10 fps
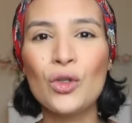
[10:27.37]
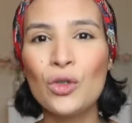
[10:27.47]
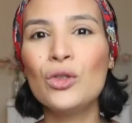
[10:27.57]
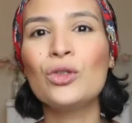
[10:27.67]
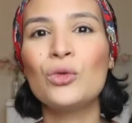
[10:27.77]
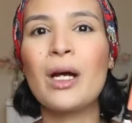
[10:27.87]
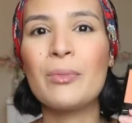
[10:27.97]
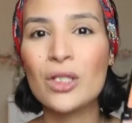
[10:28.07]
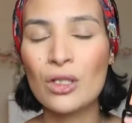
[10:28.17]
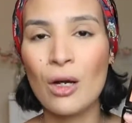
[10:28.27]
go
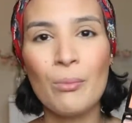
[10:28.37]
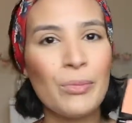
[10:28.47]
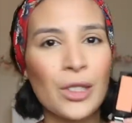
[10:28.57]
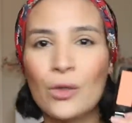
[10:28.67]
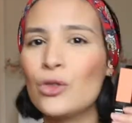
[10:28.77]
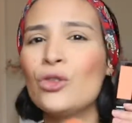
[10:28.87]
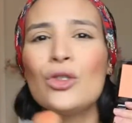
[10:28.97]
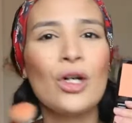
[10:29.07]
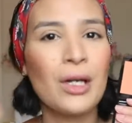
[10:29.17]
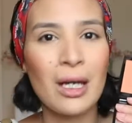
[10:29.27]
grab some, because
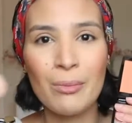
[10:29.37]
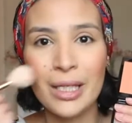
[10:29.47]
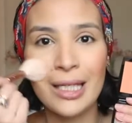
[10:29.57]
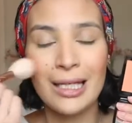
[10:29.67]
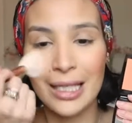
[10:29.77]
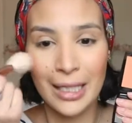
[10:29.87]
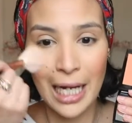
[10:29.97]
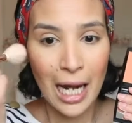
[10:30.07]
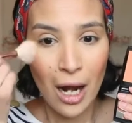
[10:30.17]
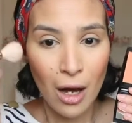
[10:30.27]
you're gonna be
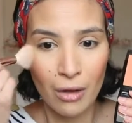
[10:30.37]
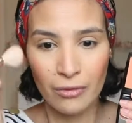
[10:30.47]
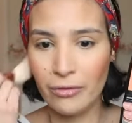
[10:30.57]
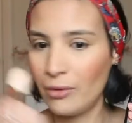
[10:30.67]
in love